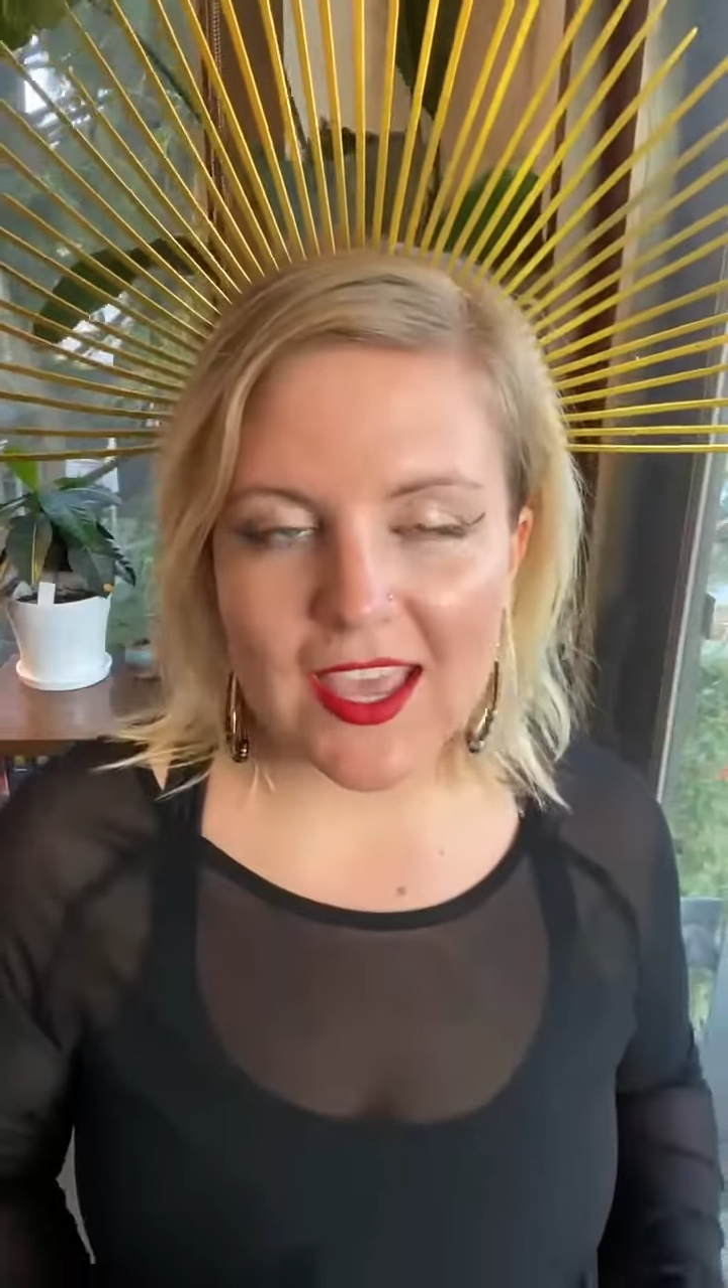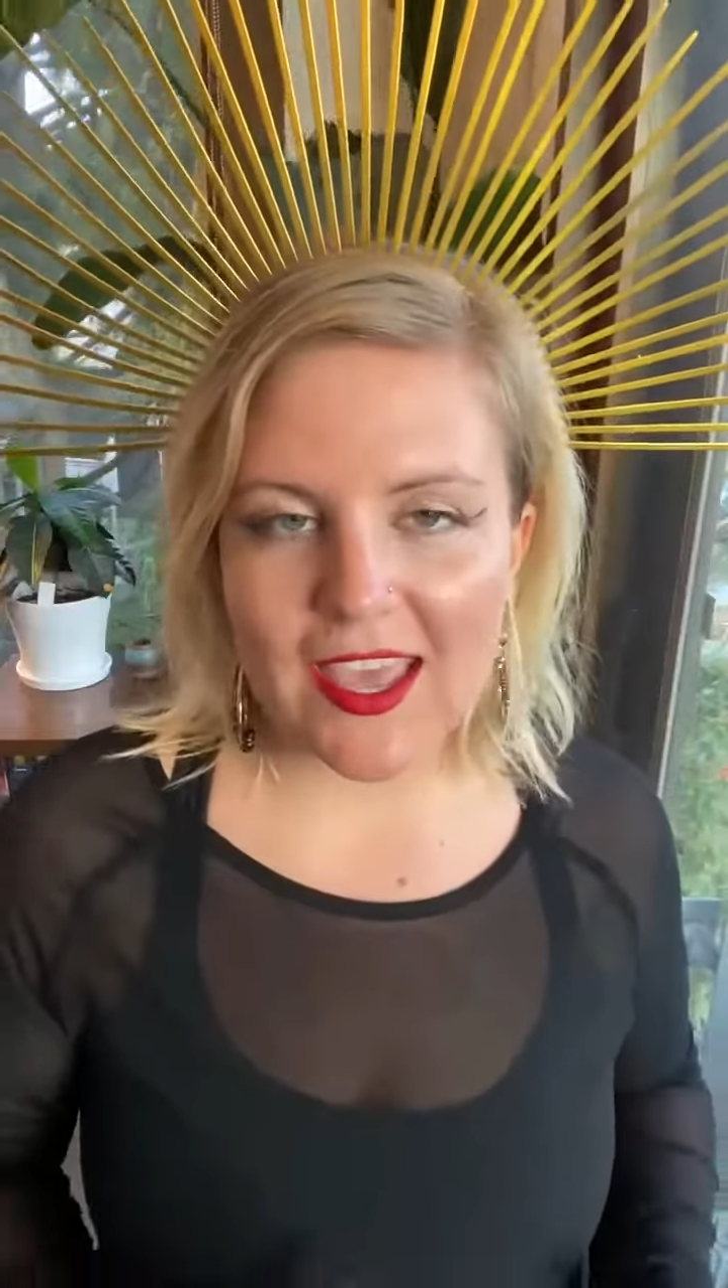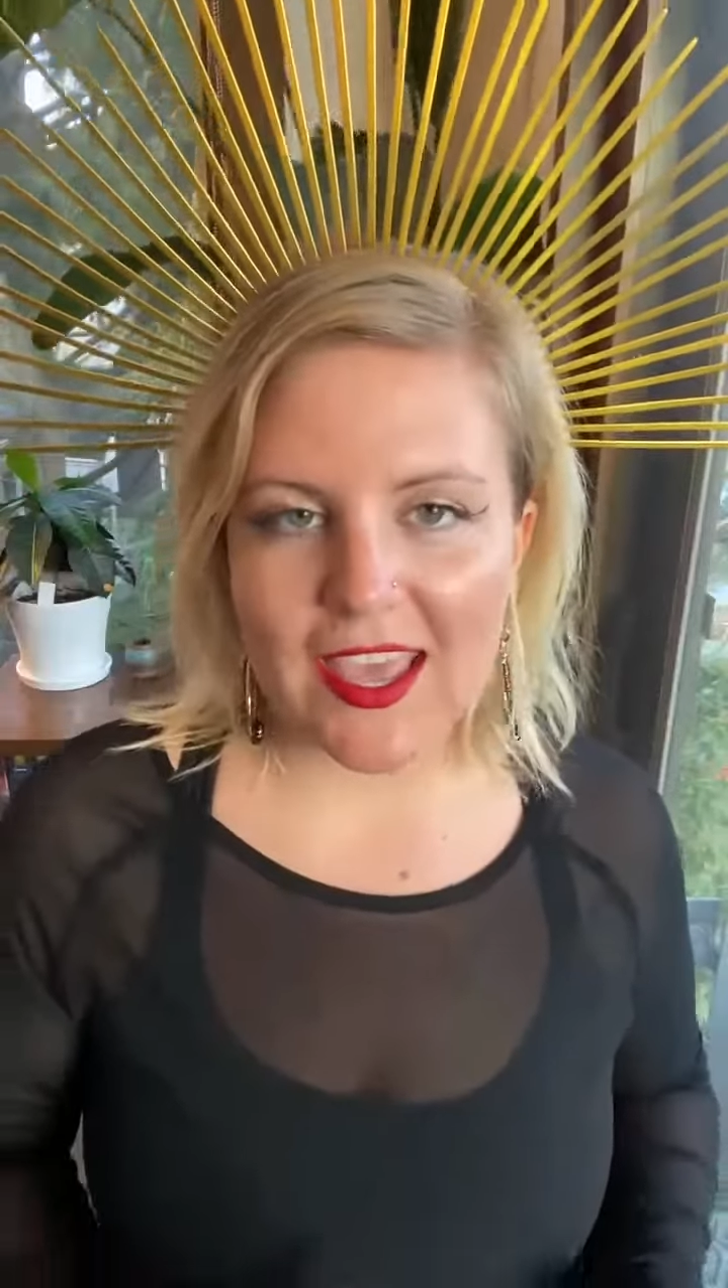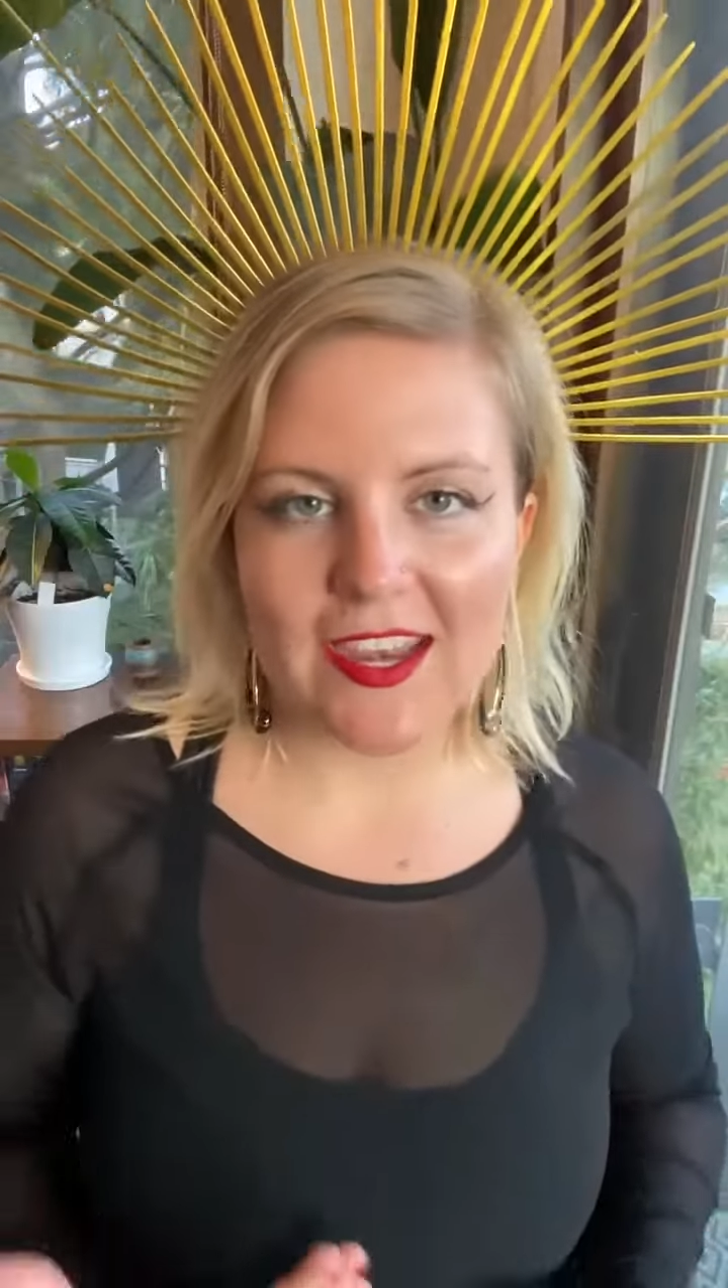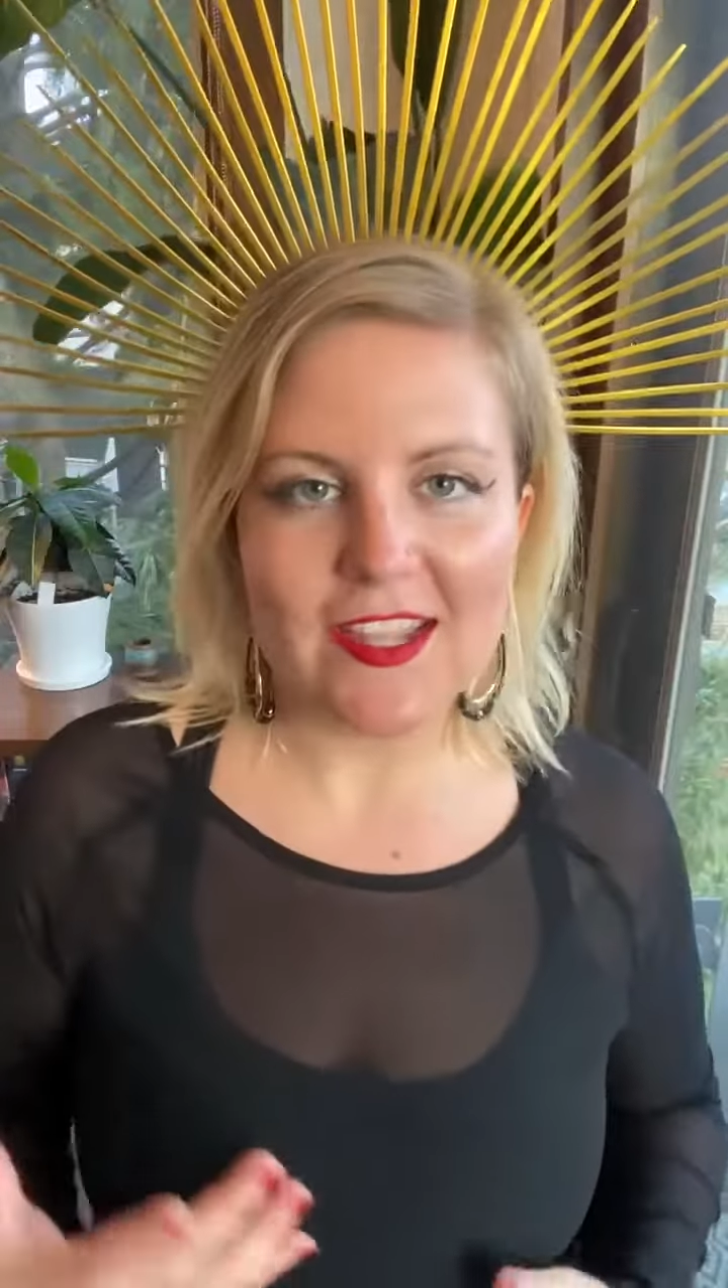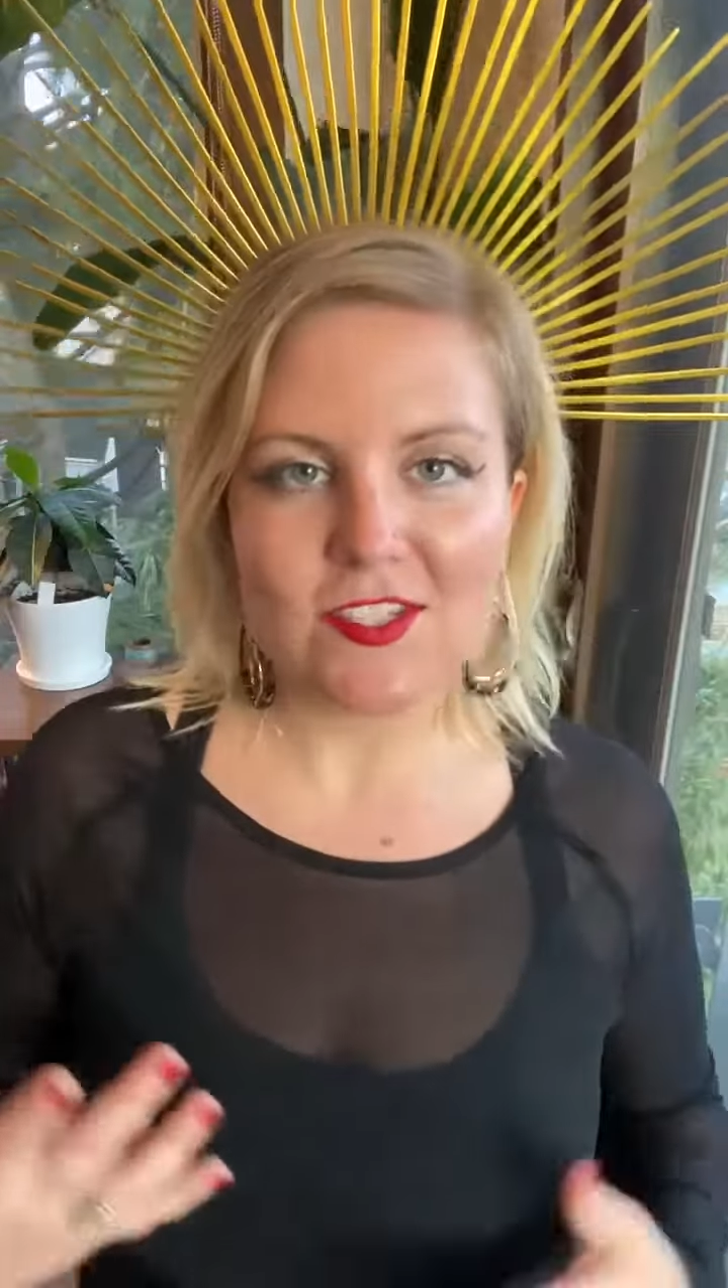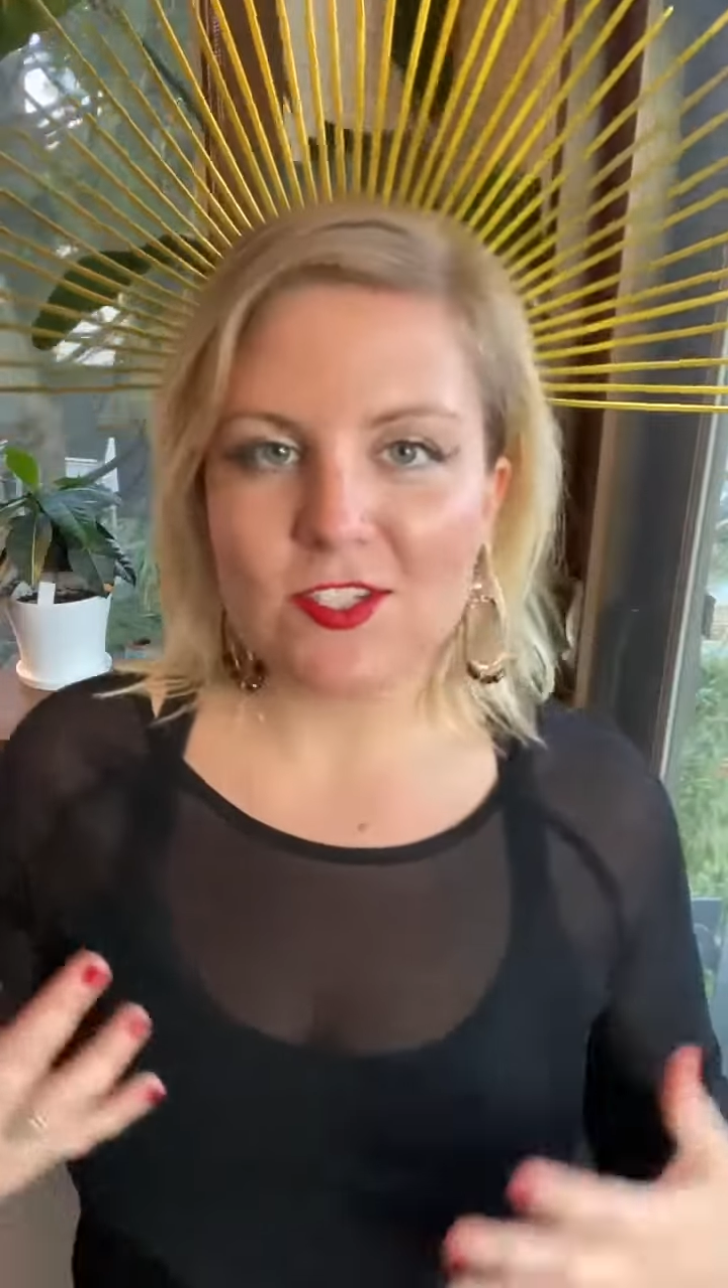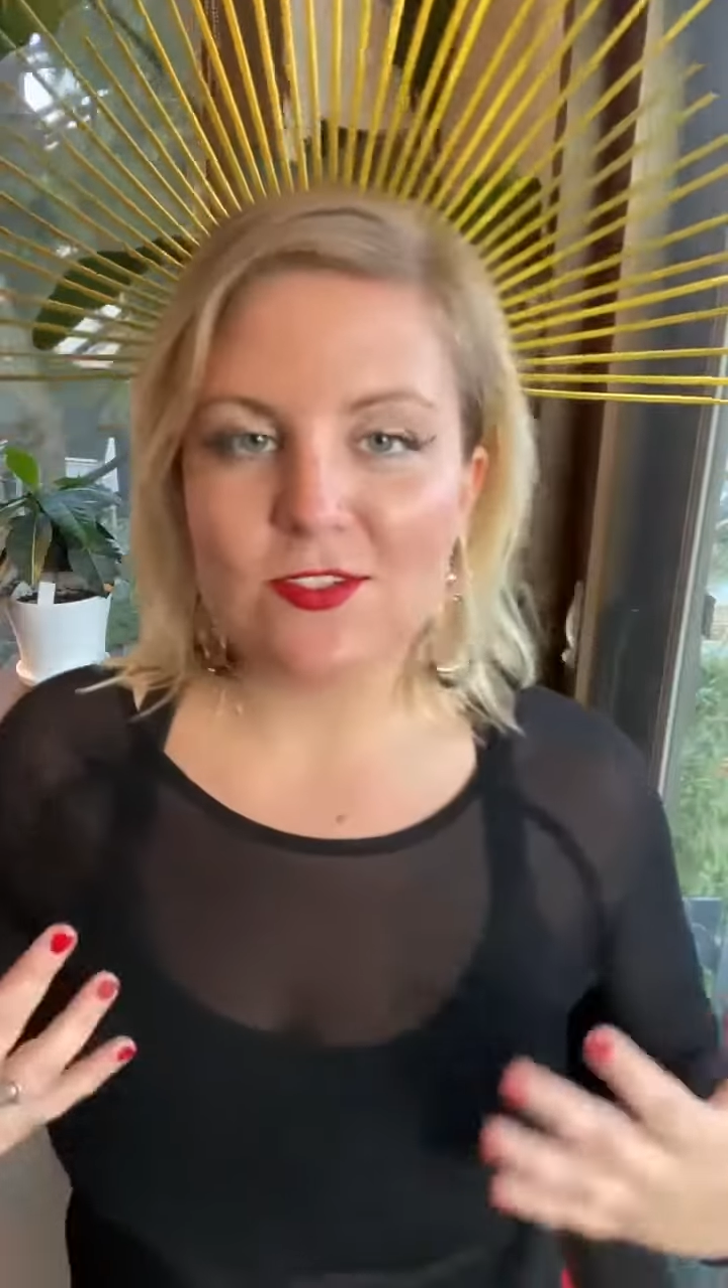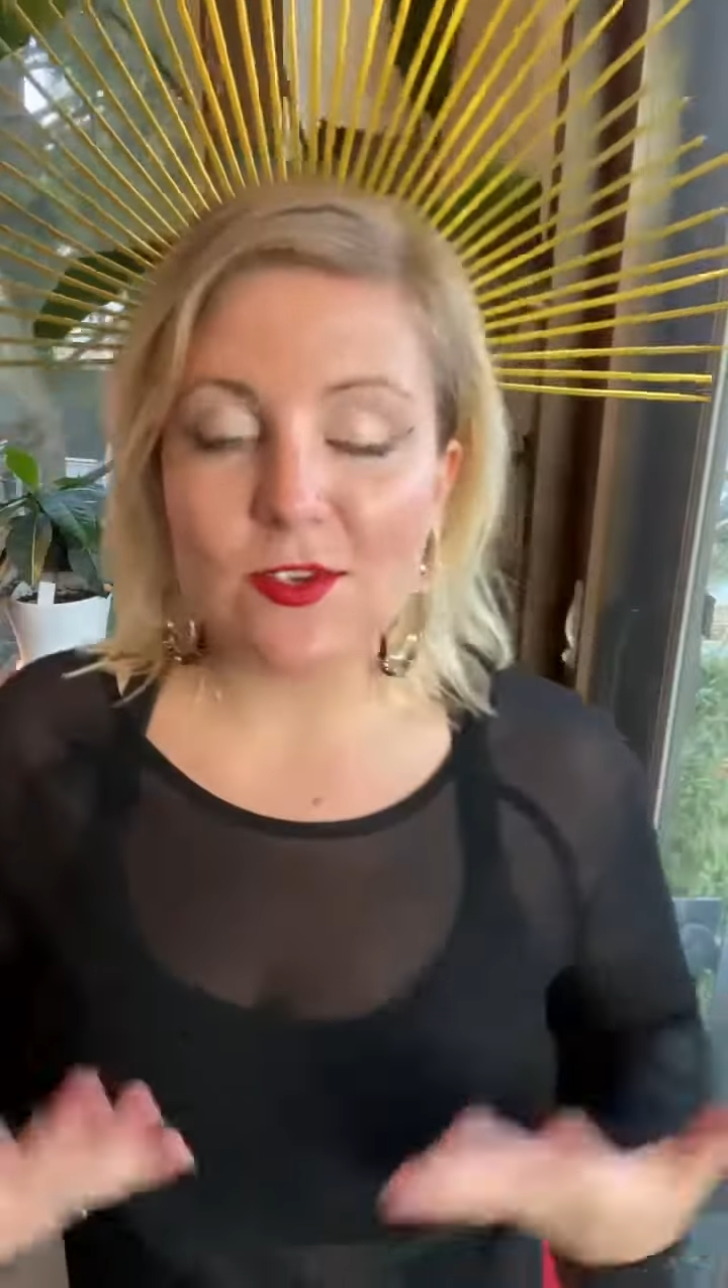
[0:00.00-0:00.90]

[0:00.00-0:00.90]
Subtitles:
And it's just